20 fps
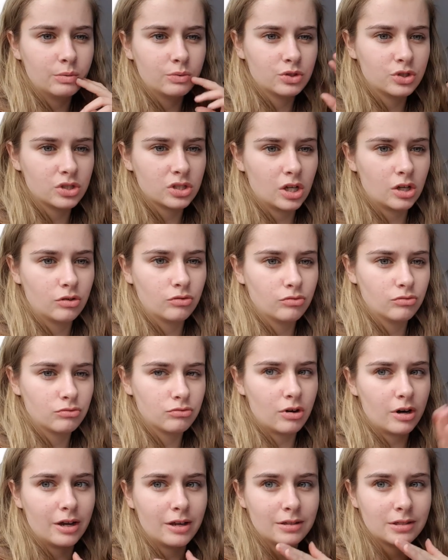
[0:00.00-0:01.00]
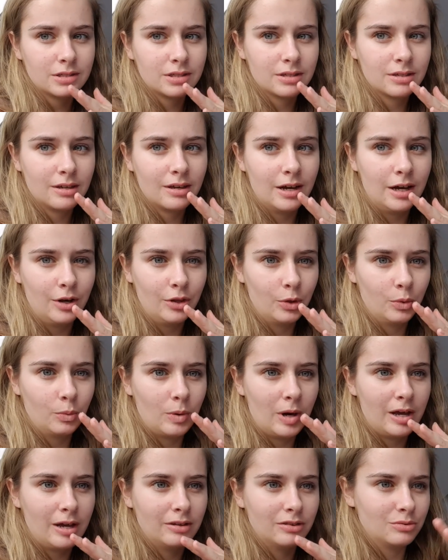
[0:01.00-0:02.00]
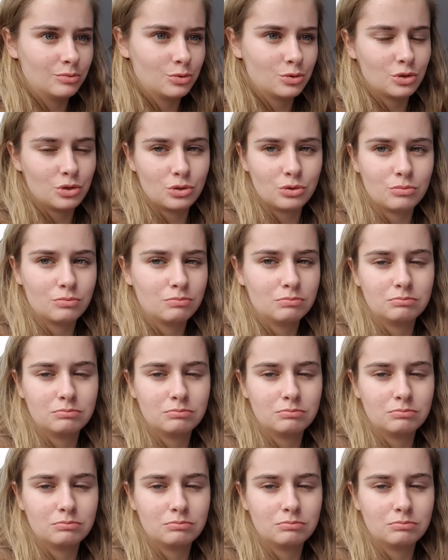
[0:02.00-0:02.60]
which is like right out the way. And it was just,